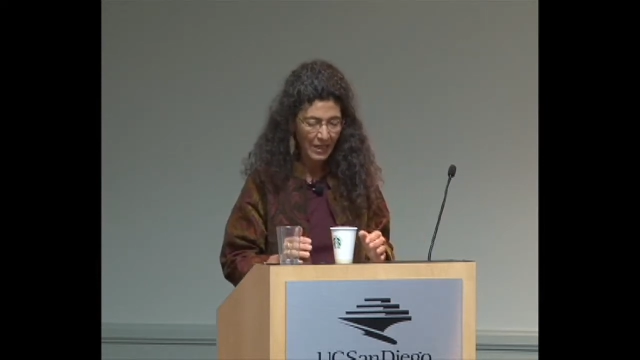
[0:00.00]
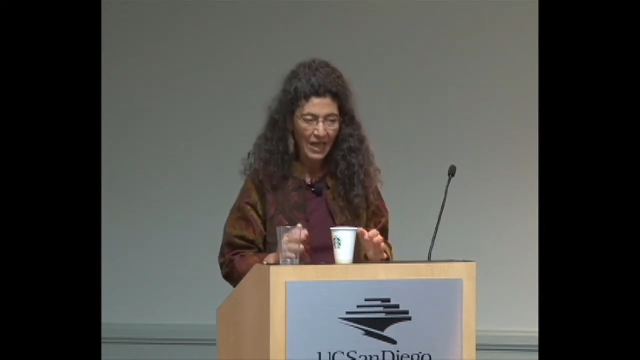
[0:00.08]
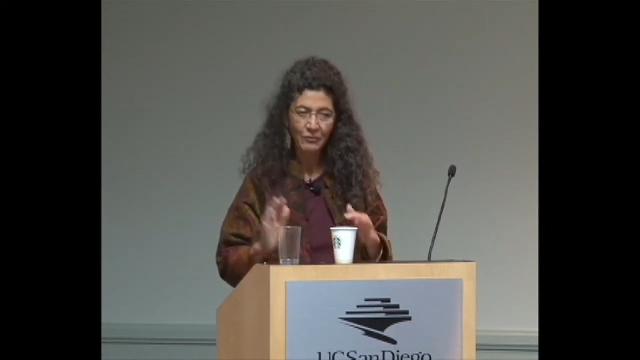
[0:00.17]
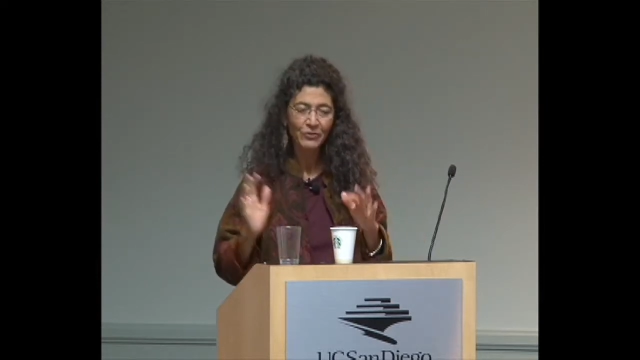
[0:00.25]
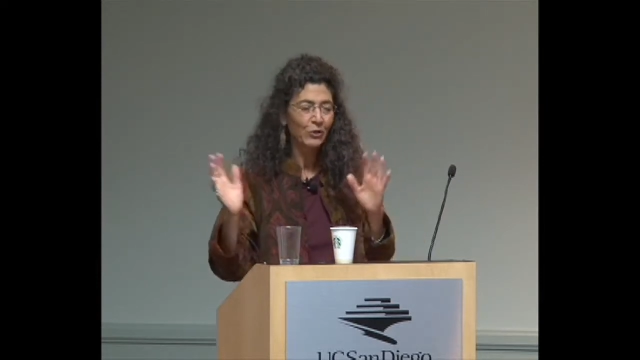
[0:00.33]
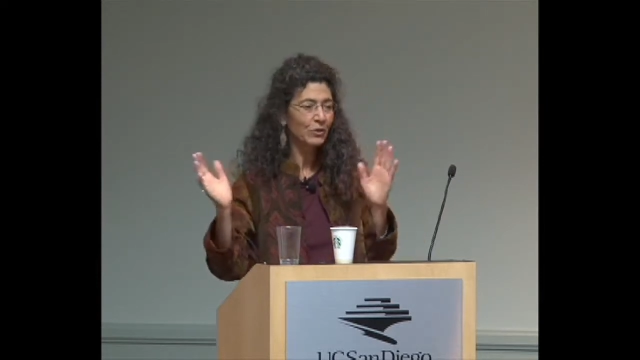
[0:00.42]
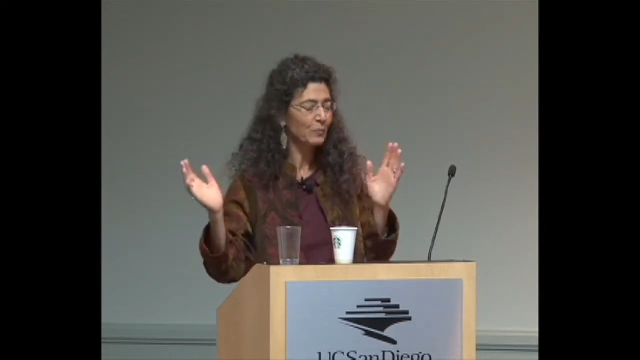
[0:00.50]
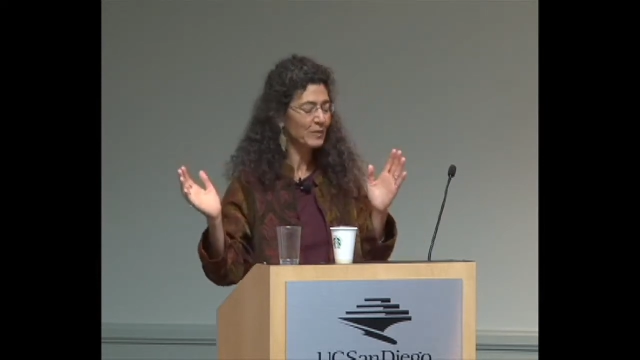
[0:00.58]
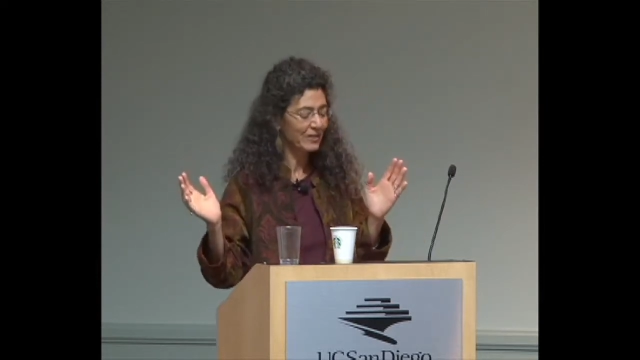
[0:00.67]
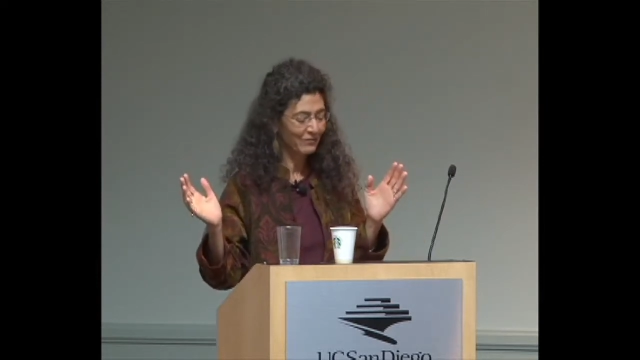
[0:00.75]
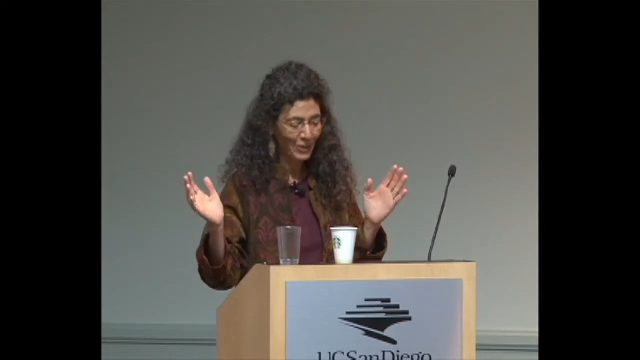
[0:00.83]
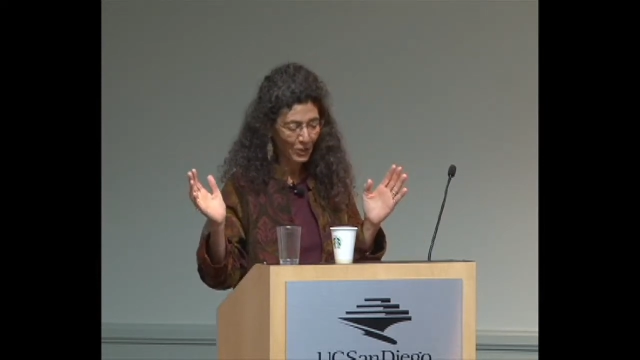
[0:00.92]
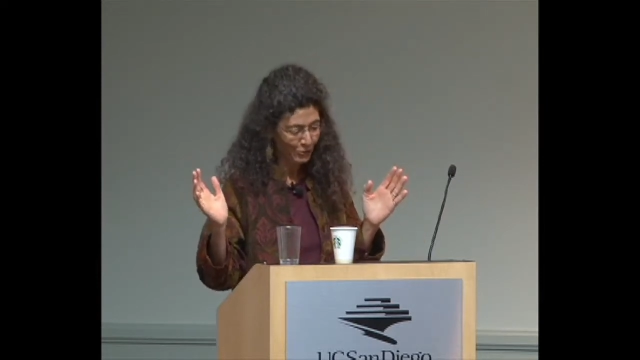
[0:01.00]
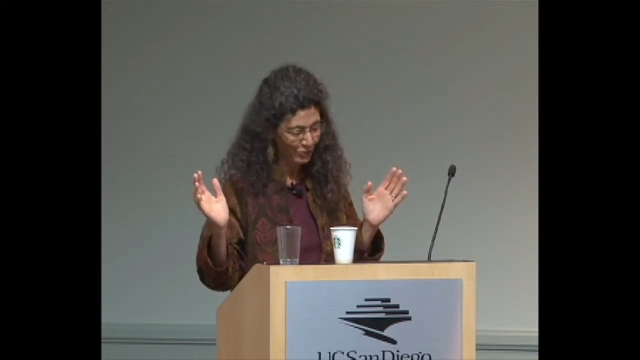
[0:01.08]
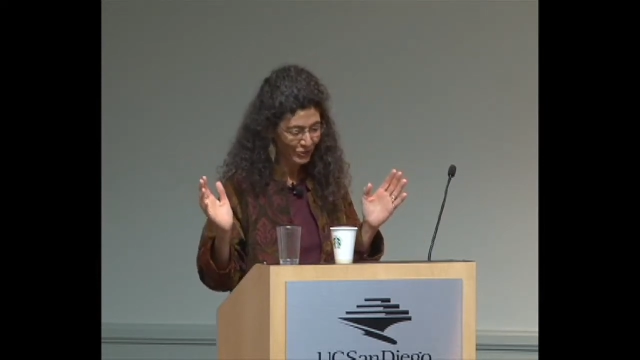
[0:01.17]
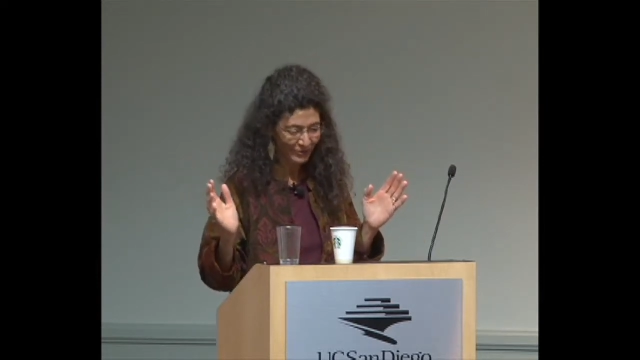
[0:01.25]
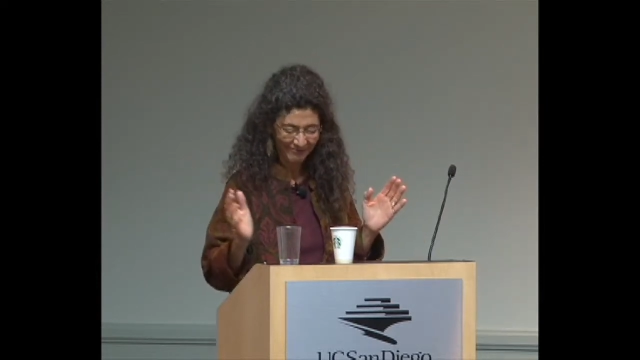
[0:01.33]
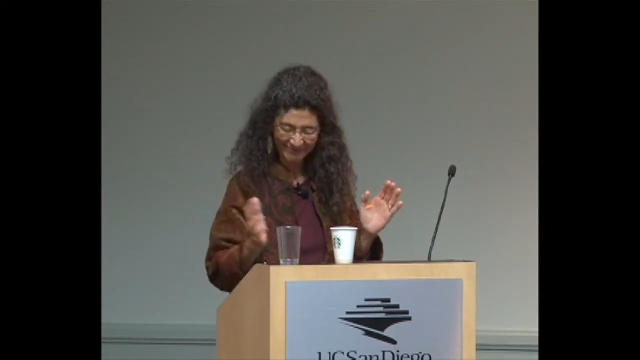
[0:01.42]
out there in the Pacific
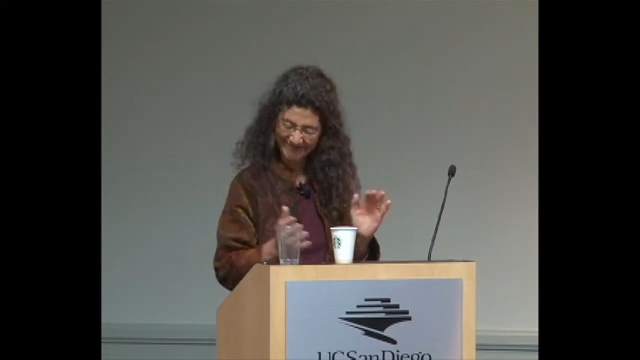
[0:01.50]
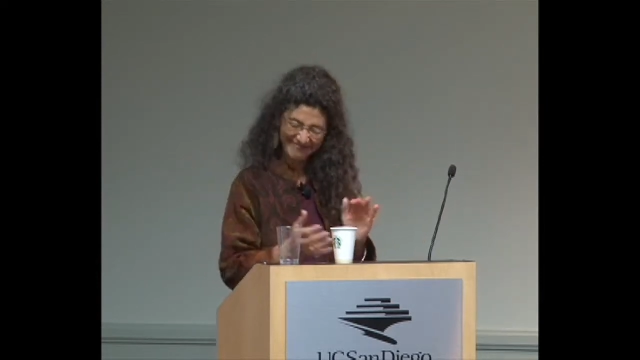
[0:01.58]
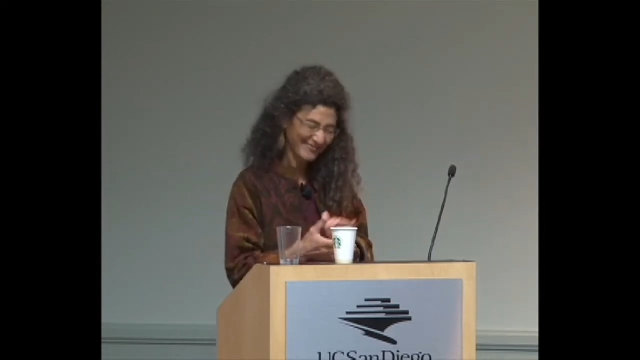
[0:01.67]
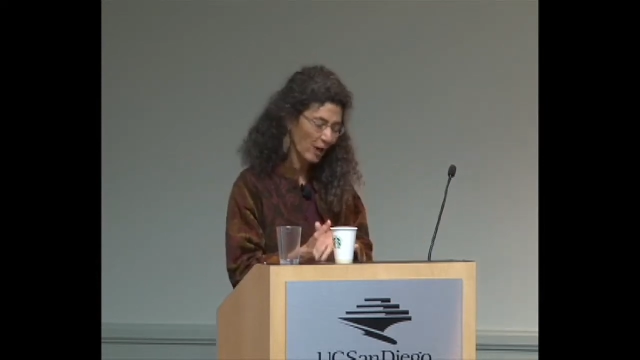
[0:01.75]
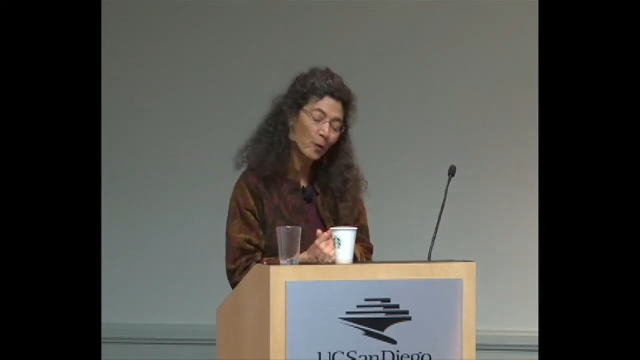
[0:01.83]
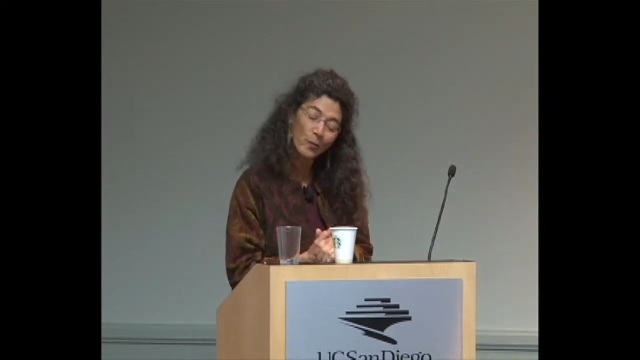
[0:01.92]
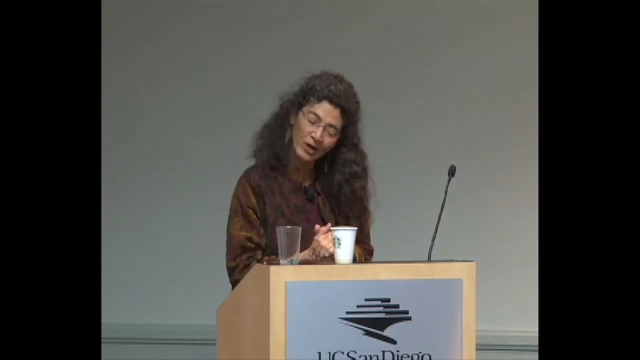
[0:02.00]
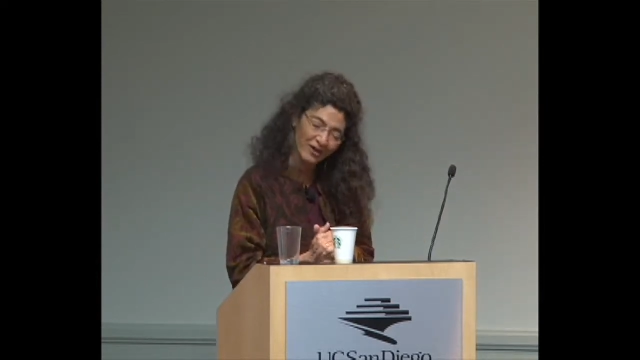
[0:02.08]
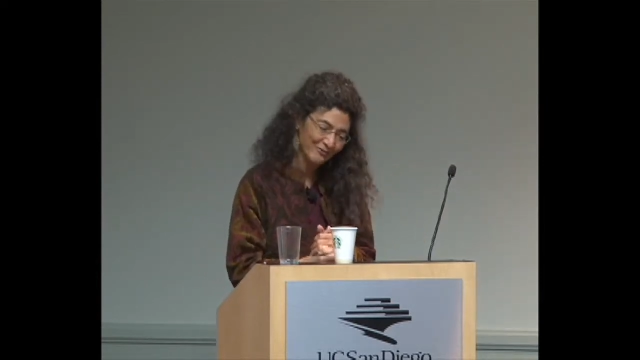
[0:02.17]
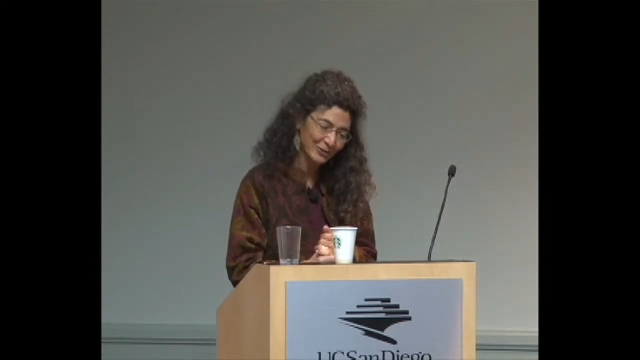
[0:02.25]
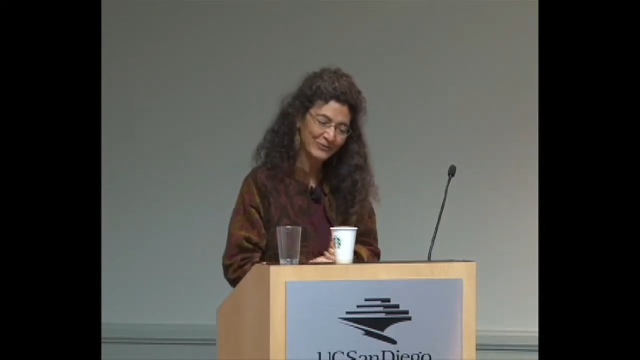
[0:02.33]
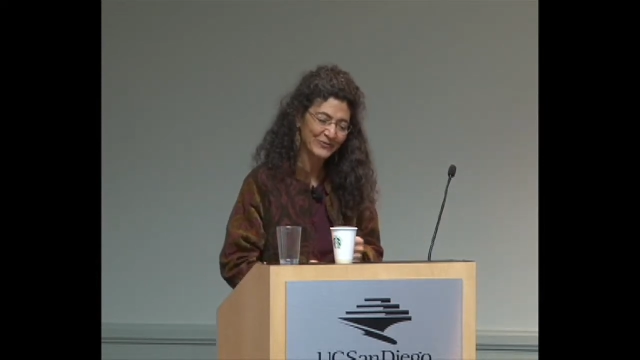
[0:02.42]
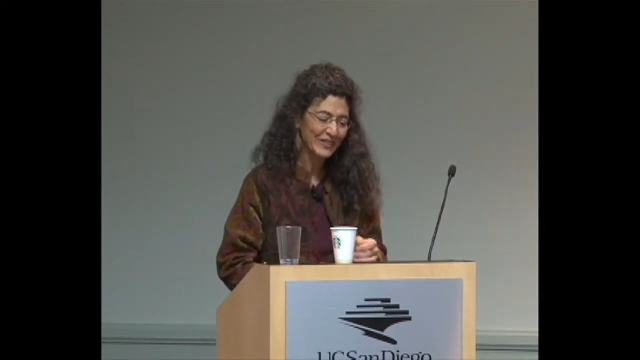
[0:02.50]
Ocean, or wherever,